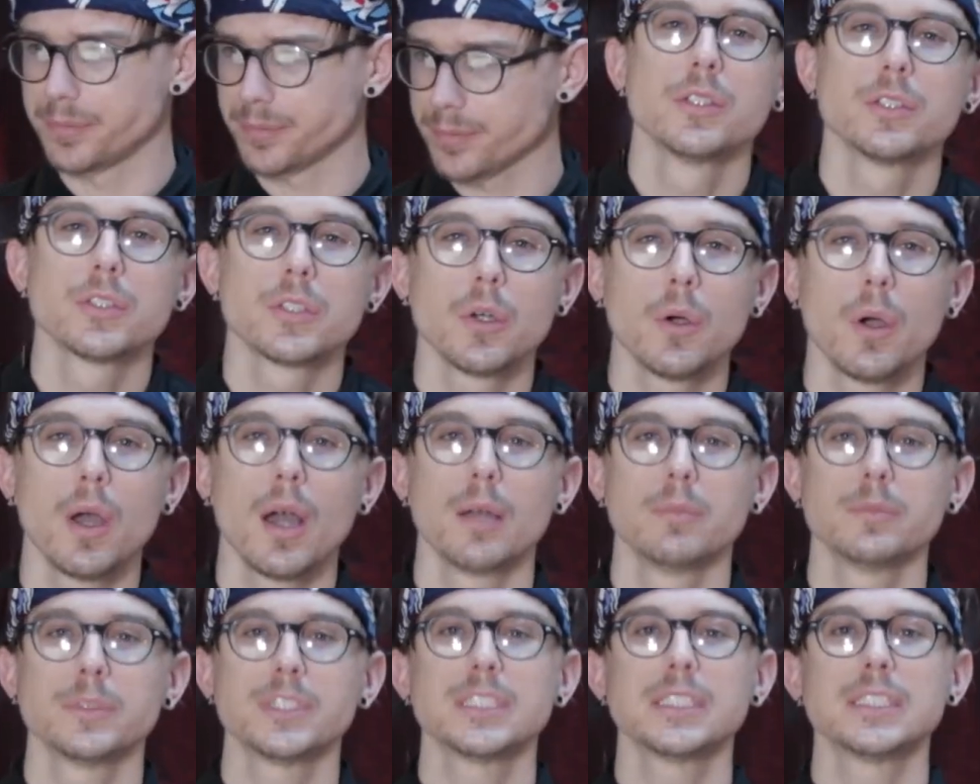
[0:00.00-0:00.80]
So
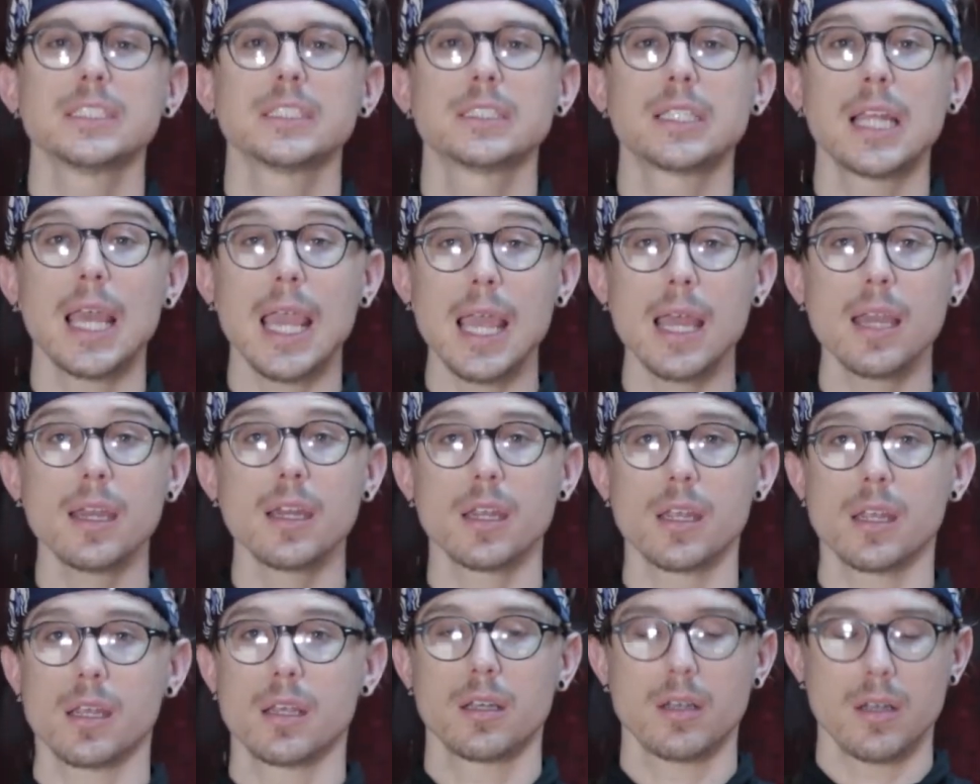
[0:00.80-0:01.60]
I'm
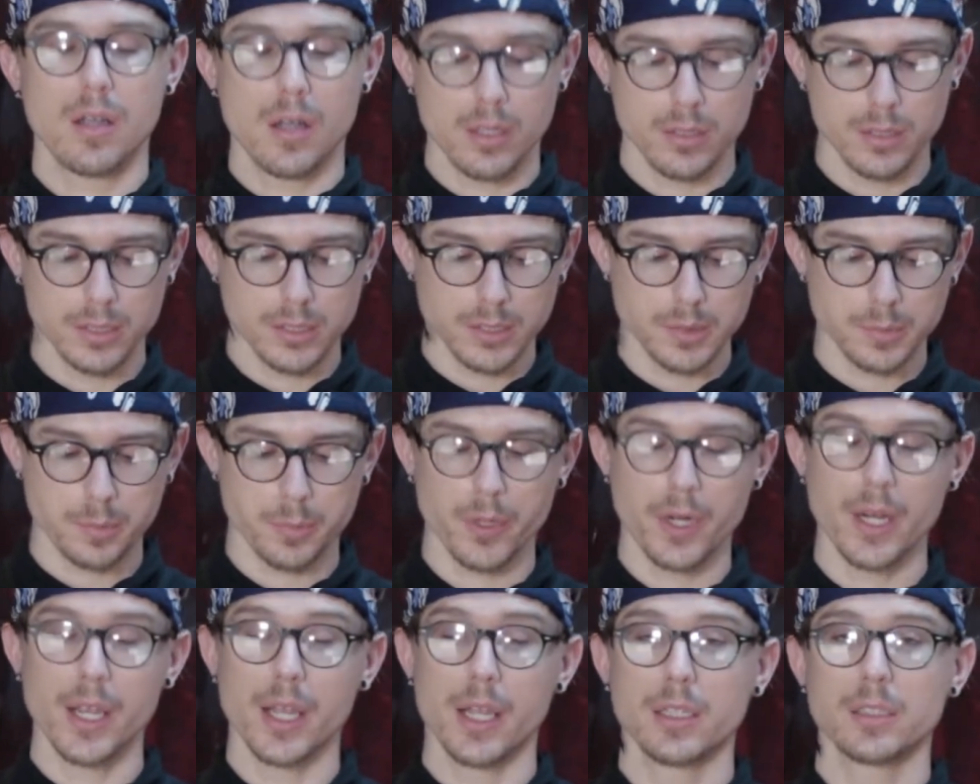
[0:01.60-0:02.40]
standing on this
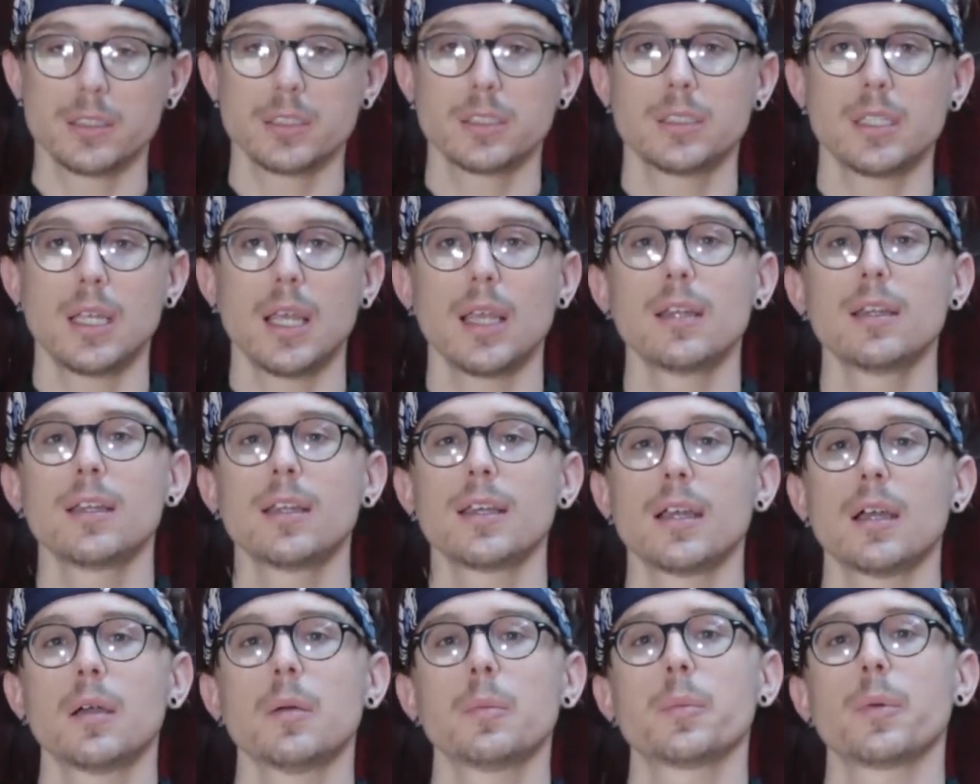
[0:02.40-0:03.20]
branch,
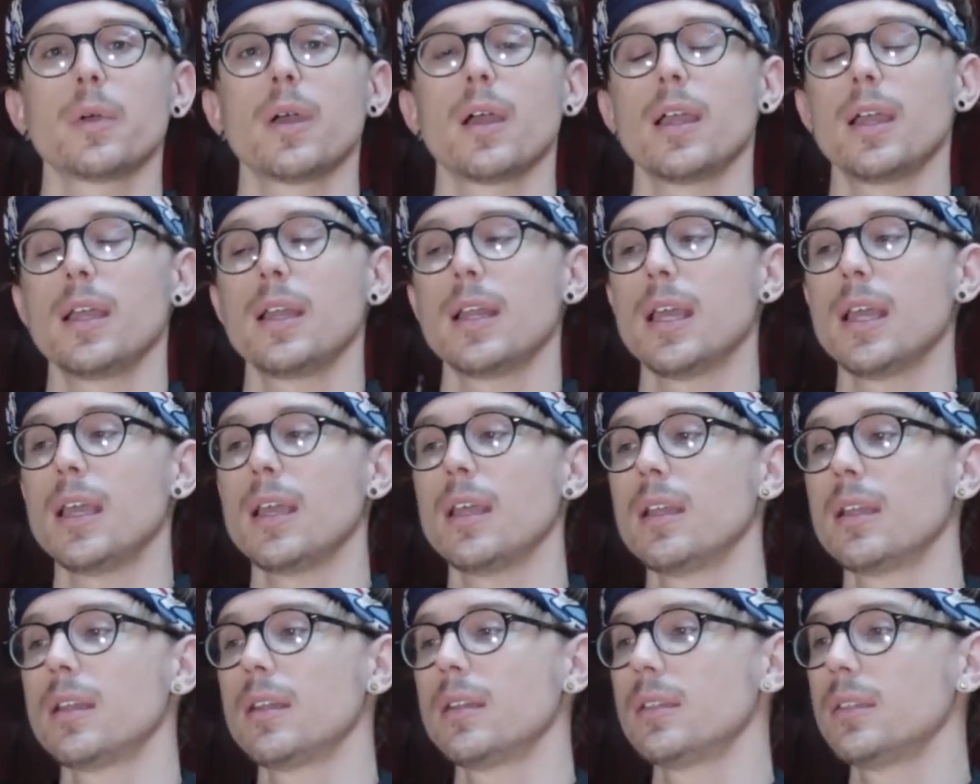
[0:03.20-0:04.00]
standing upright,
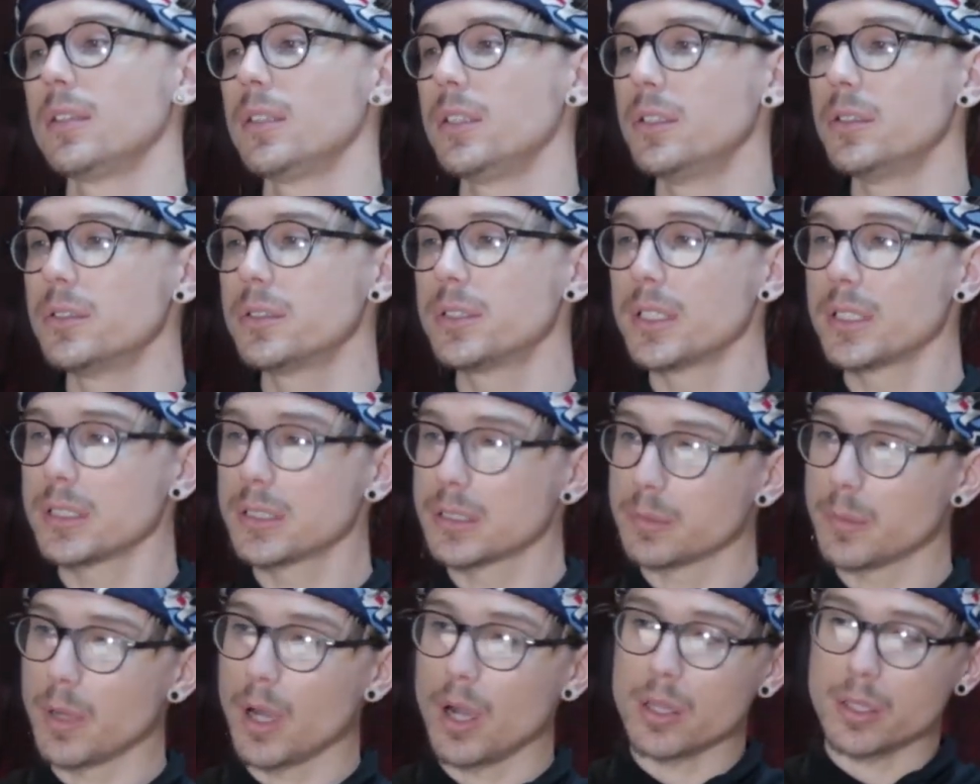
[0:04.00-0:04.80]
and using
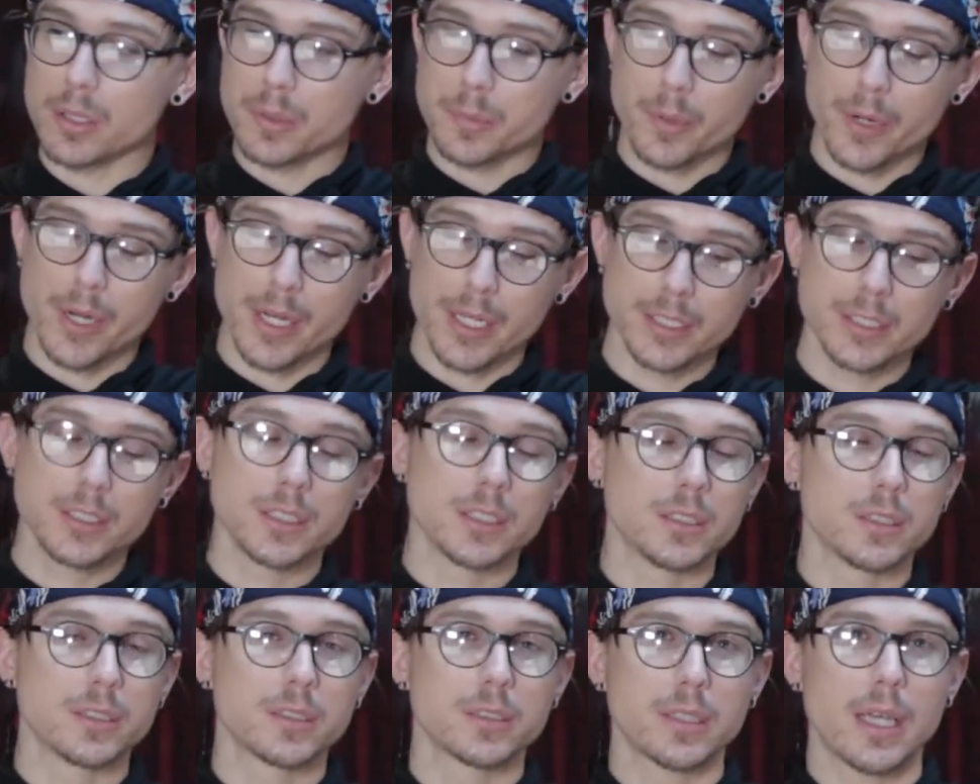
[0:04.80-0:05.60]
smaller
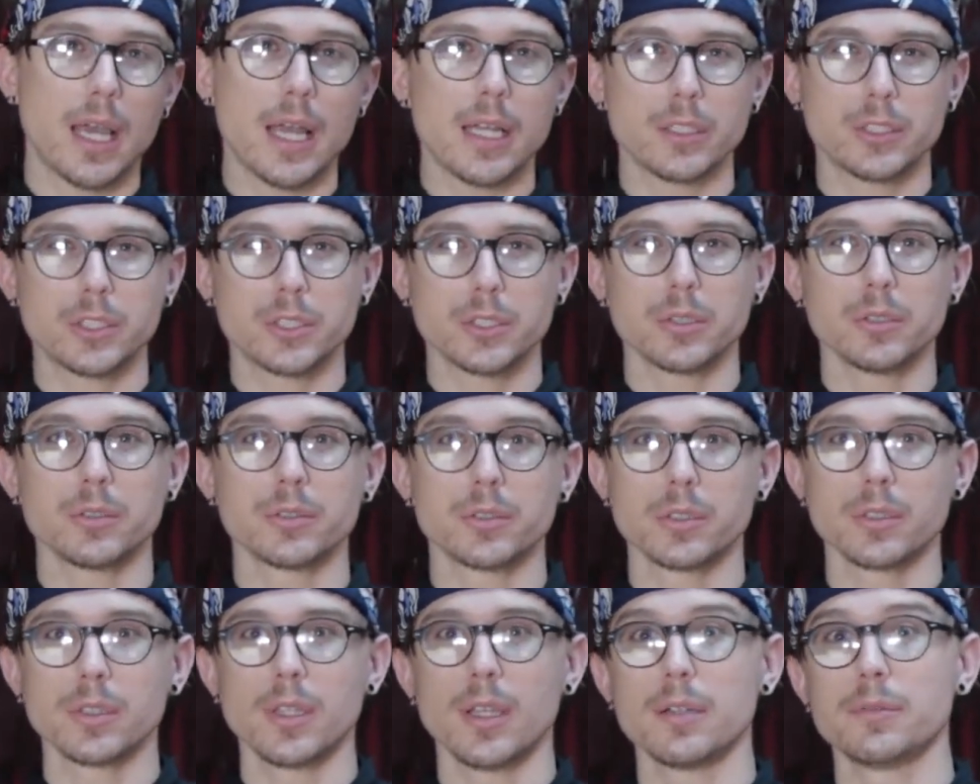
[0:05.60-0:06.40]
branches at
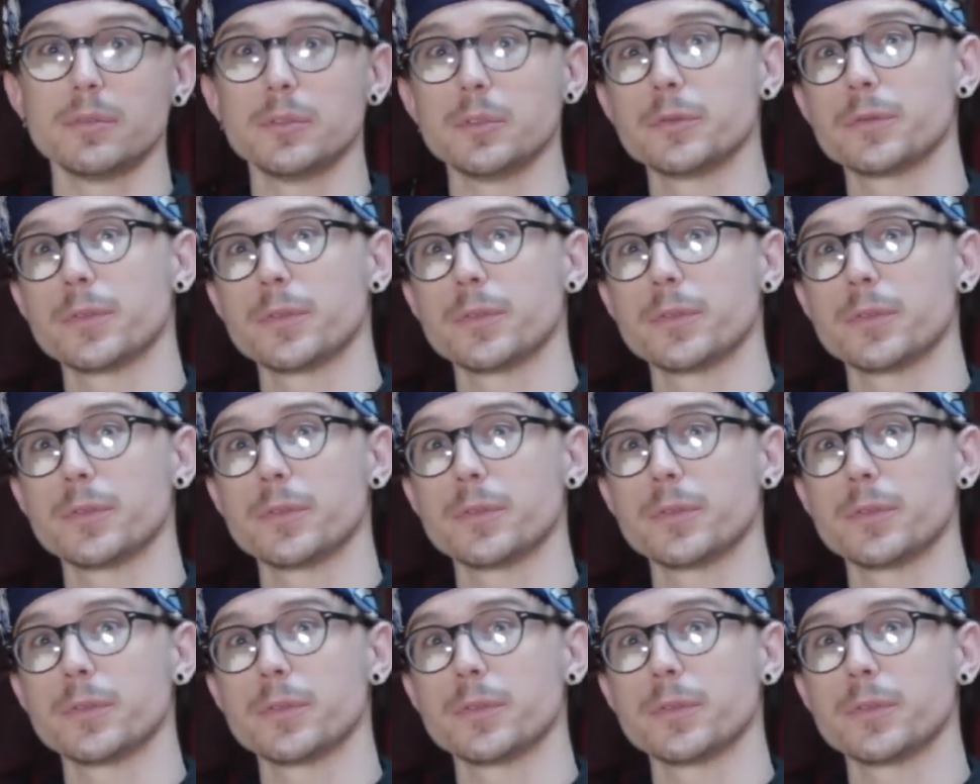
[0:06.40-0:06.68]
shoulder level